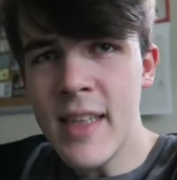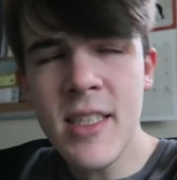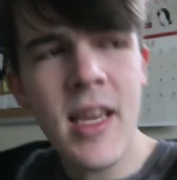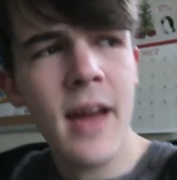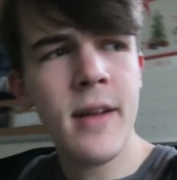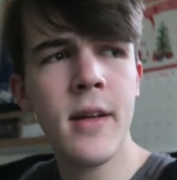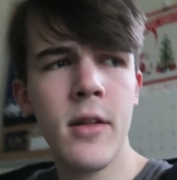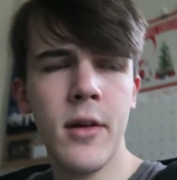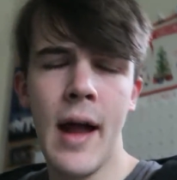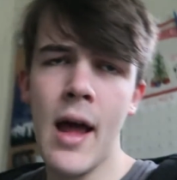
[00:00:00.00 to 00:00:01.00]
I just had
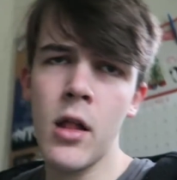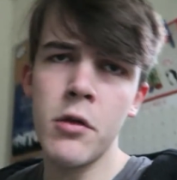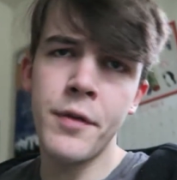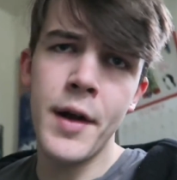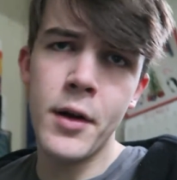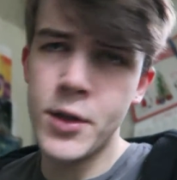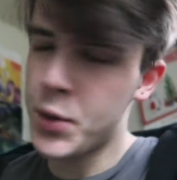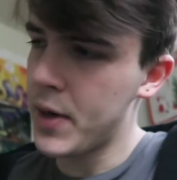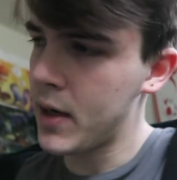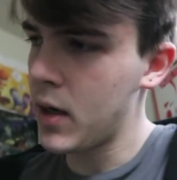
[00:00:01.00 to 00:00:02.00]
another aloe vera
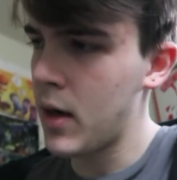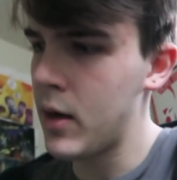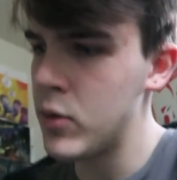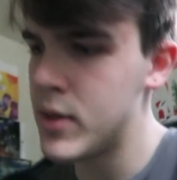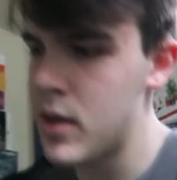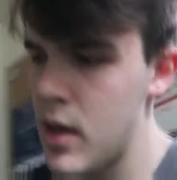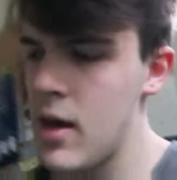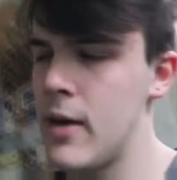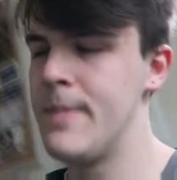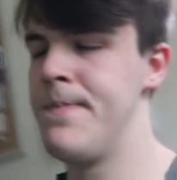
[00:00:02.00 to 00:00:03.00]
drink. It was the
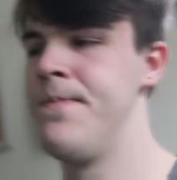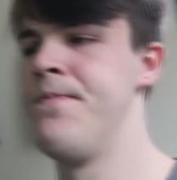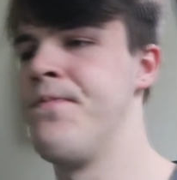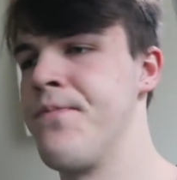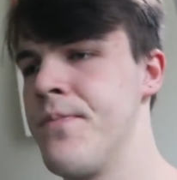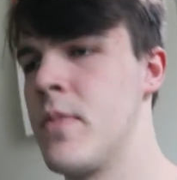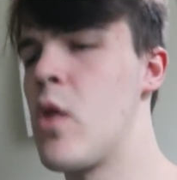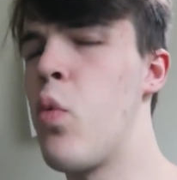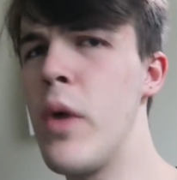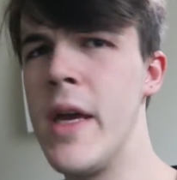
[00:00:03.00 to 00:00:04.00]

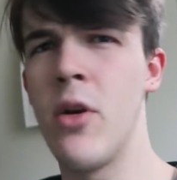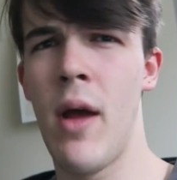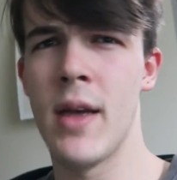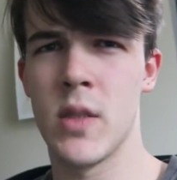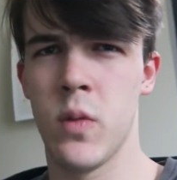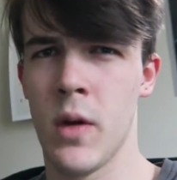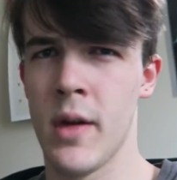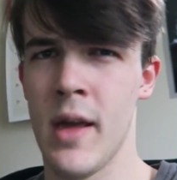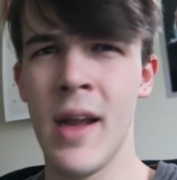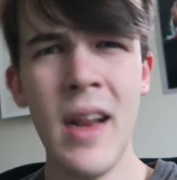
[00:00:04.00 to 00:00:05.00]
wheatgrass
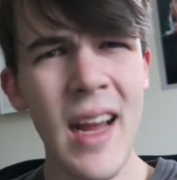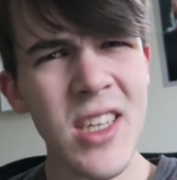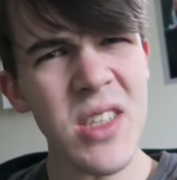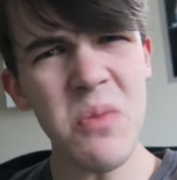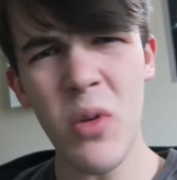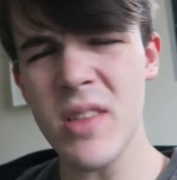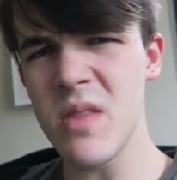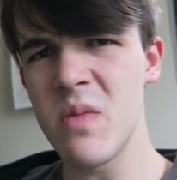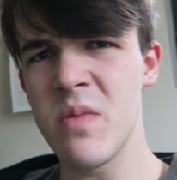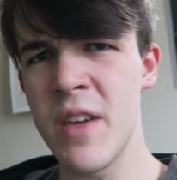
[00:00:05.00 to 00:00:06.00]
one, and it actually
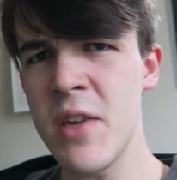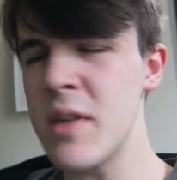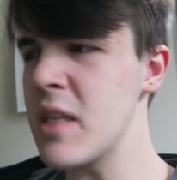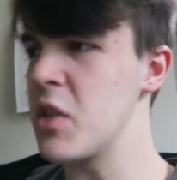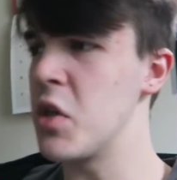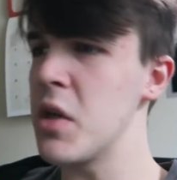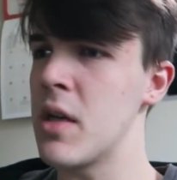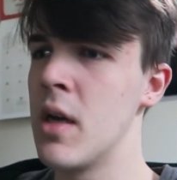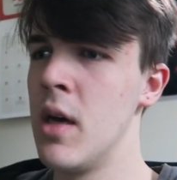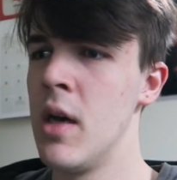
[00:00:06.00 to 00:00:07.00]
wasn't very
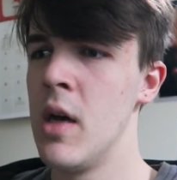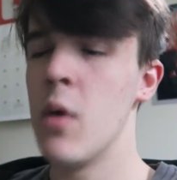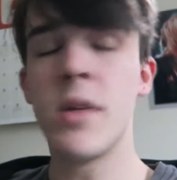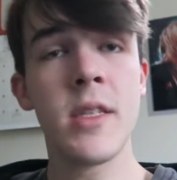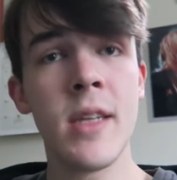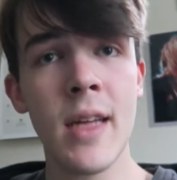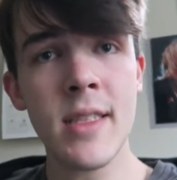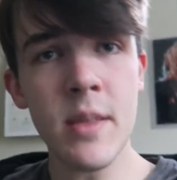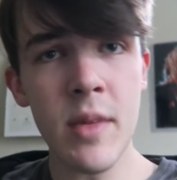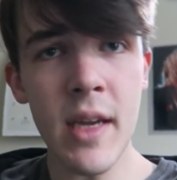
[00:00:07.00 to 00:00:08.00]
good, which is not
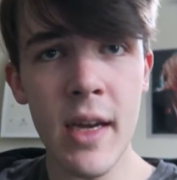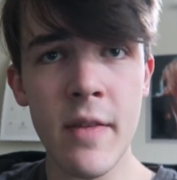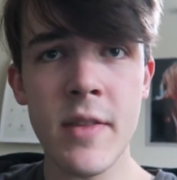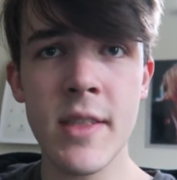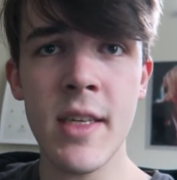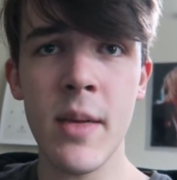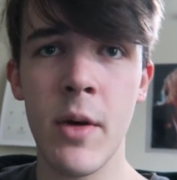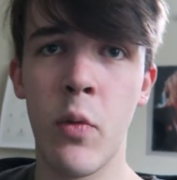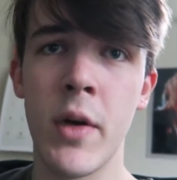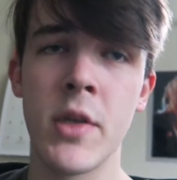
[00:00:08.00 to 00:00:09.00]
something I often say
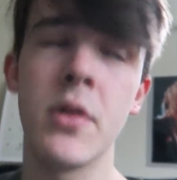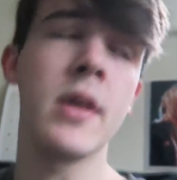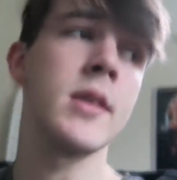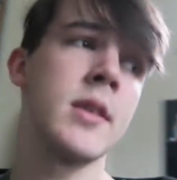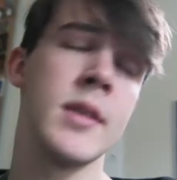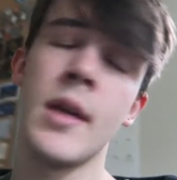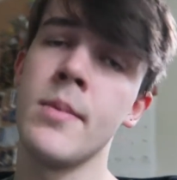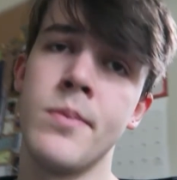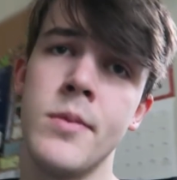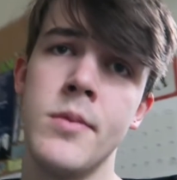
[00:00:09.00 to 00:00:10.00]
about weird drinks, because
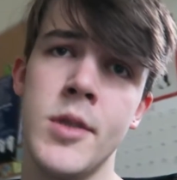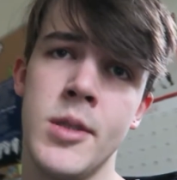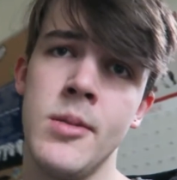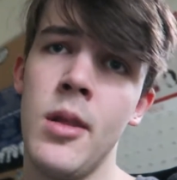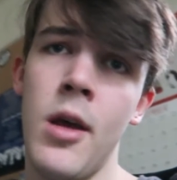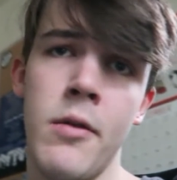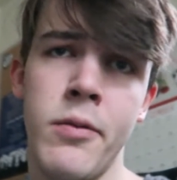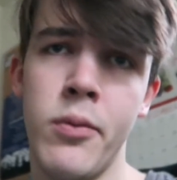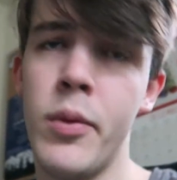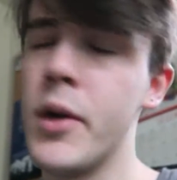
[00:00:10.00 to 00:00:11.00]
I just
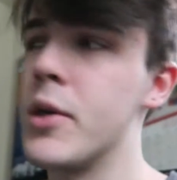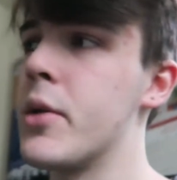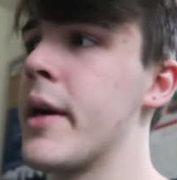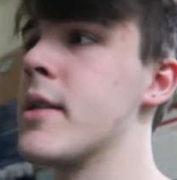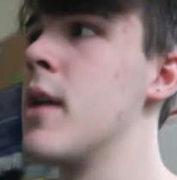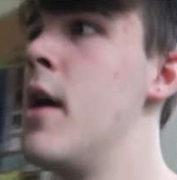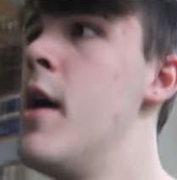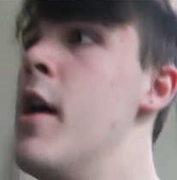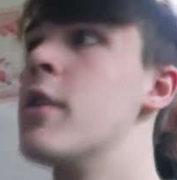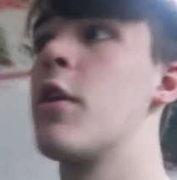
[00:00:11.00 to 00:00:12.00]
love weird drinks.
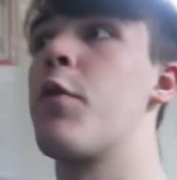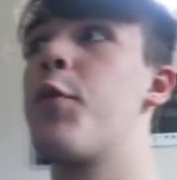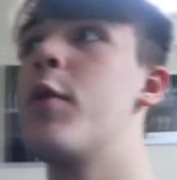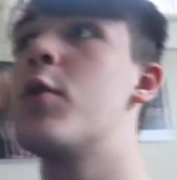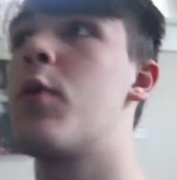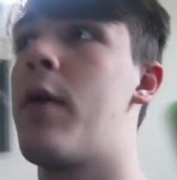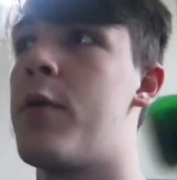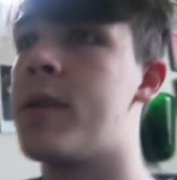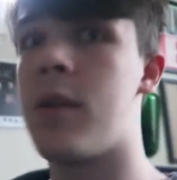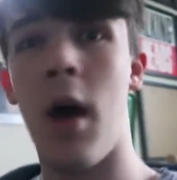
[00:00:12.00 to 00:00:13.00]
So for future
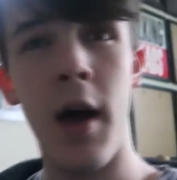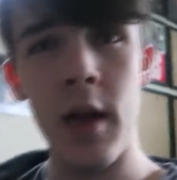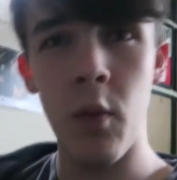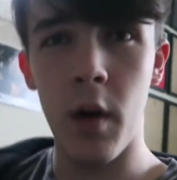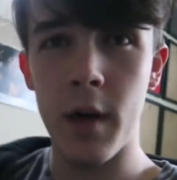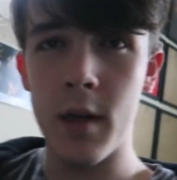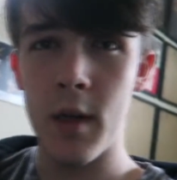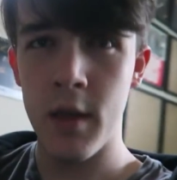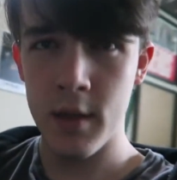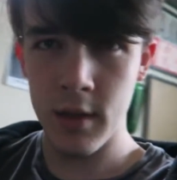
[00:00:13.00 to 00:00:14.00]
reference, the honey one
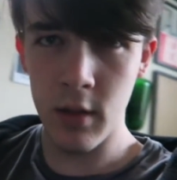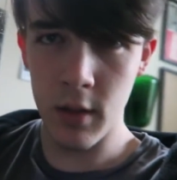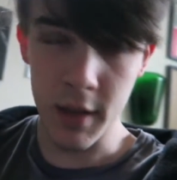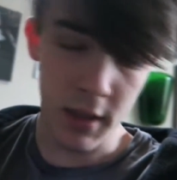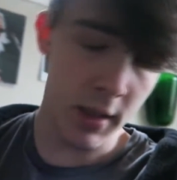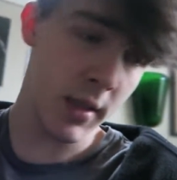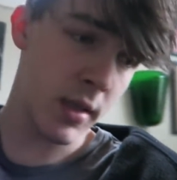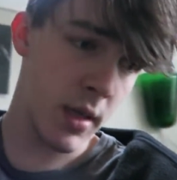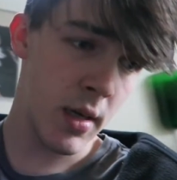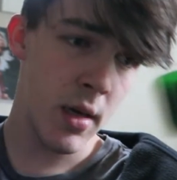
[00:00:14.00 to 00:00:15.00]
is delicious.